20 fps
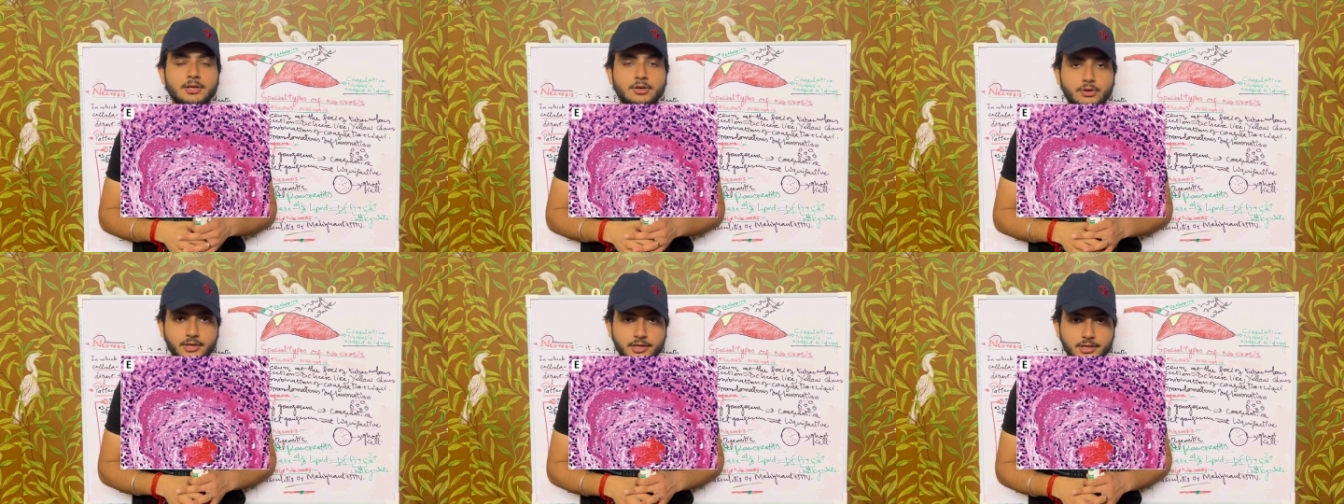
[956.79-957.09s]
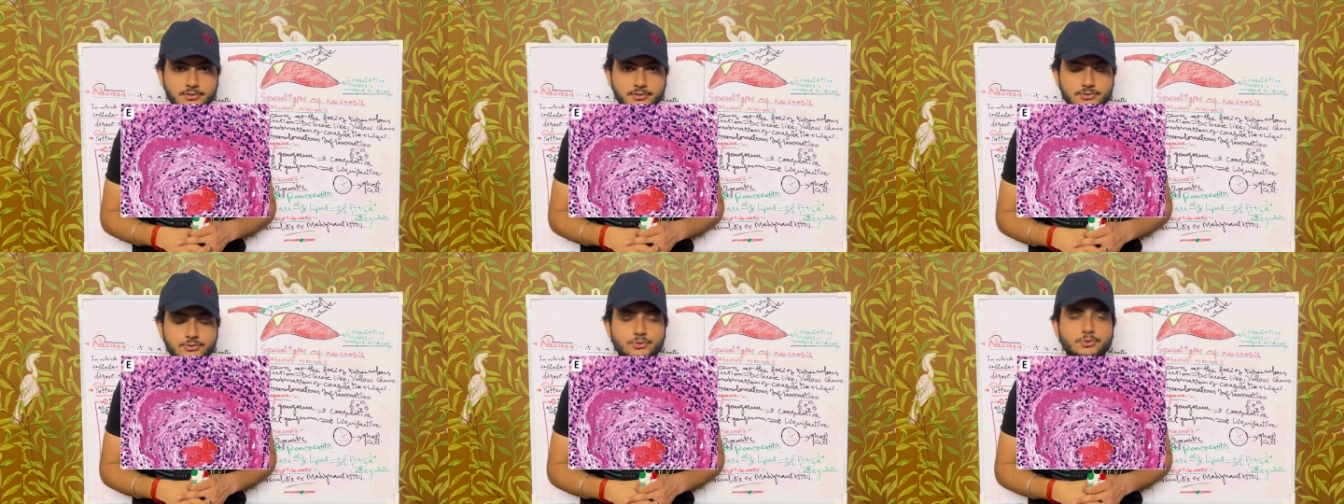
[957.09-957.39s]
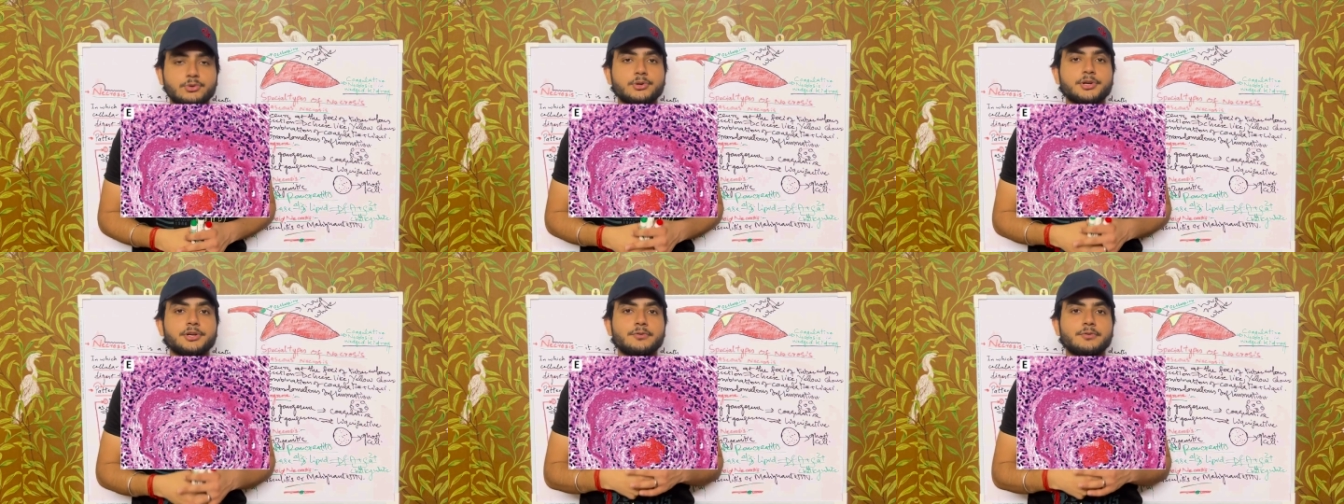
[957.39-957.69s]
Okay,
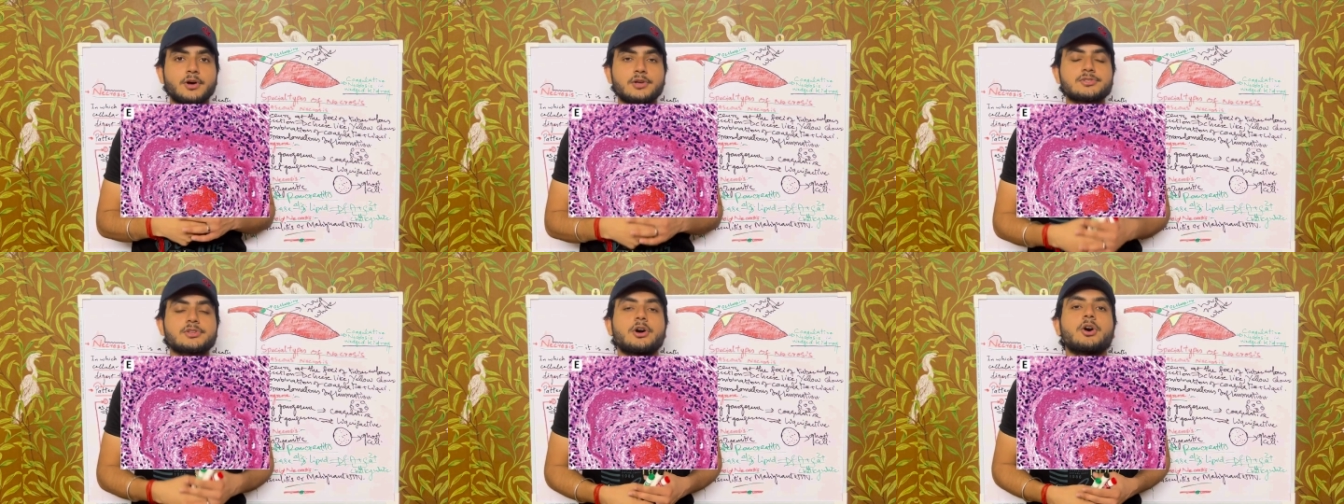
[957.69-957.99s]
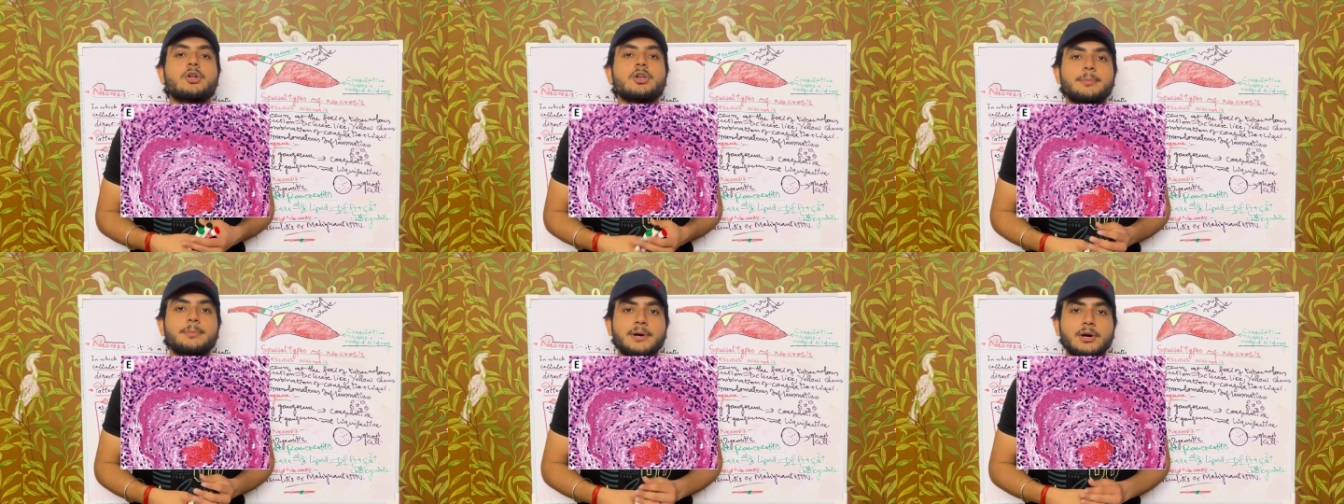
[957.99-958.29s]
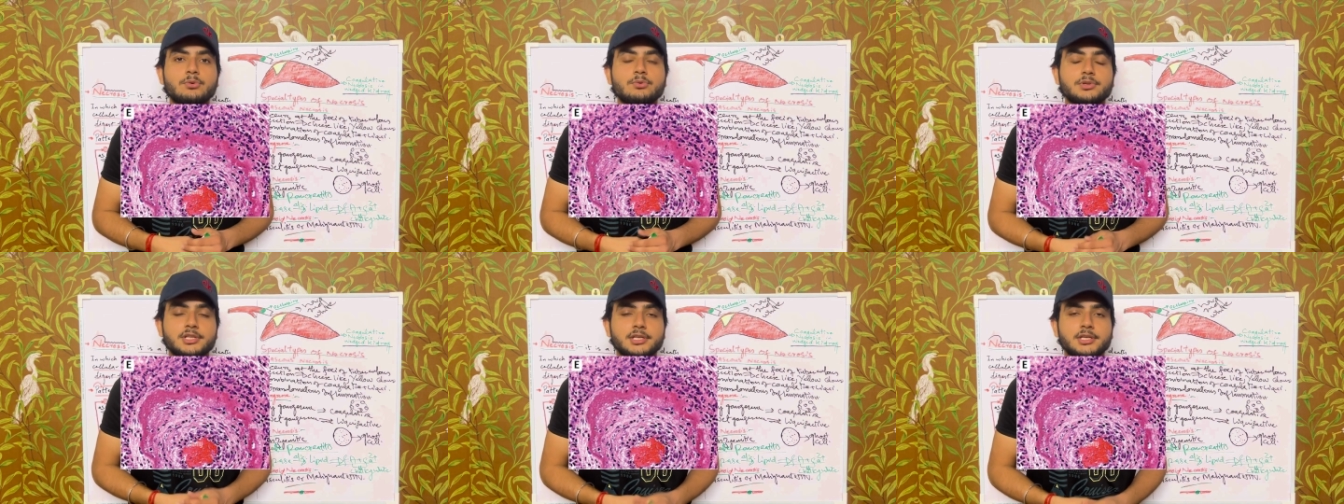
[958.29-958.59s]
so it was all
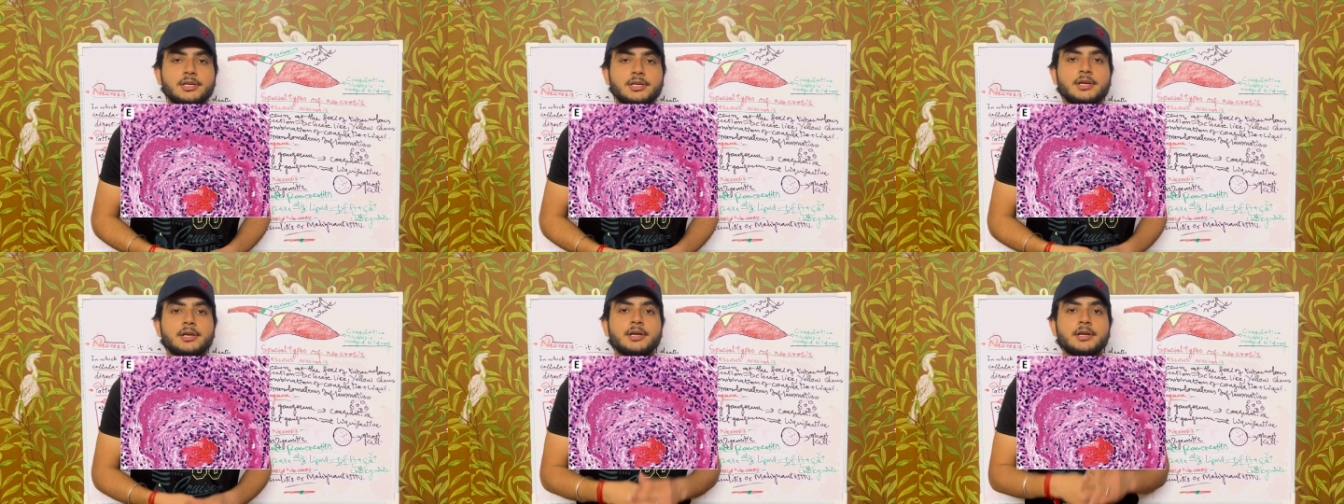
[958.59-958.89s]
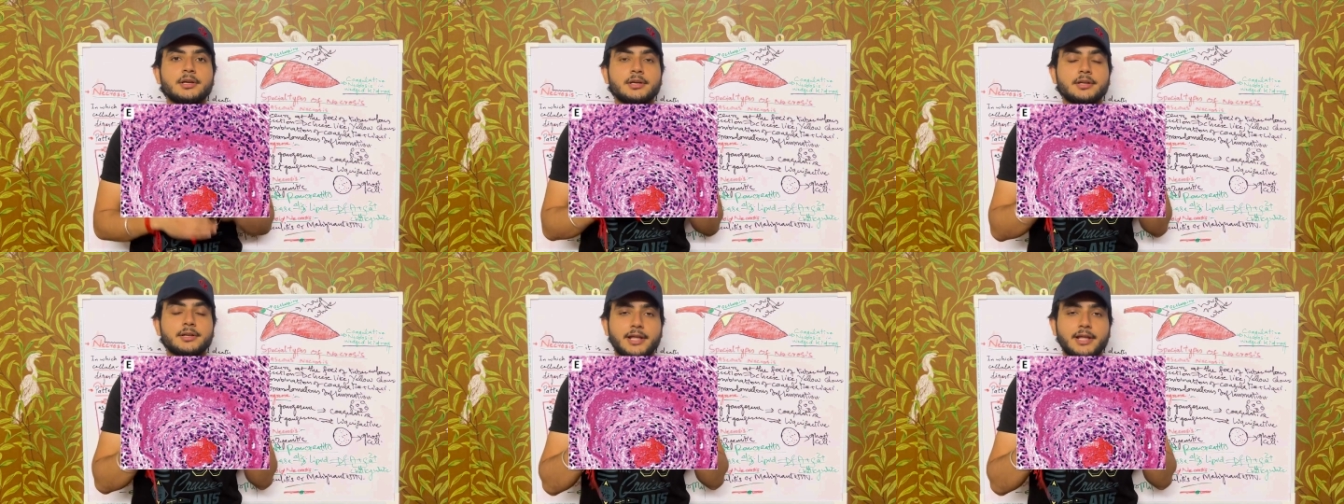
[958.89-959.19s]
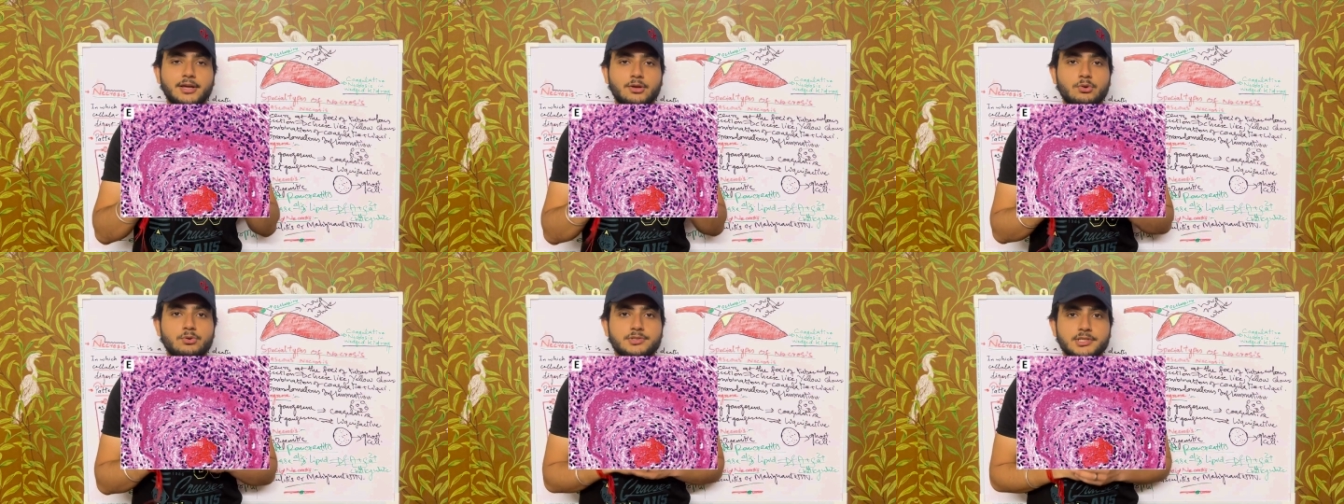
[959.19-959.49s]
about the
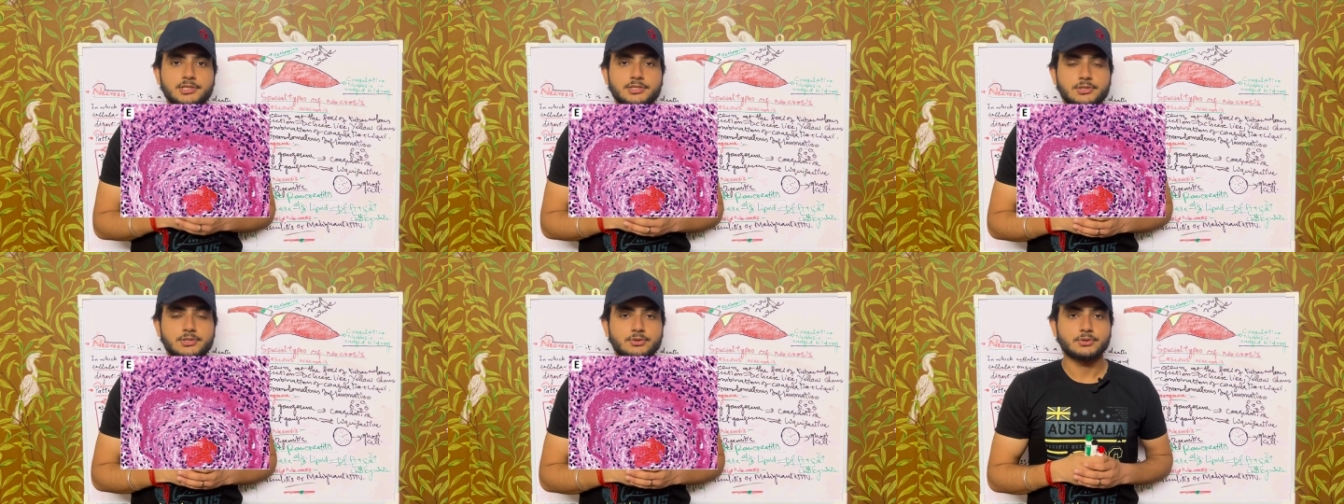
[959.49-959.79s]
necrosis.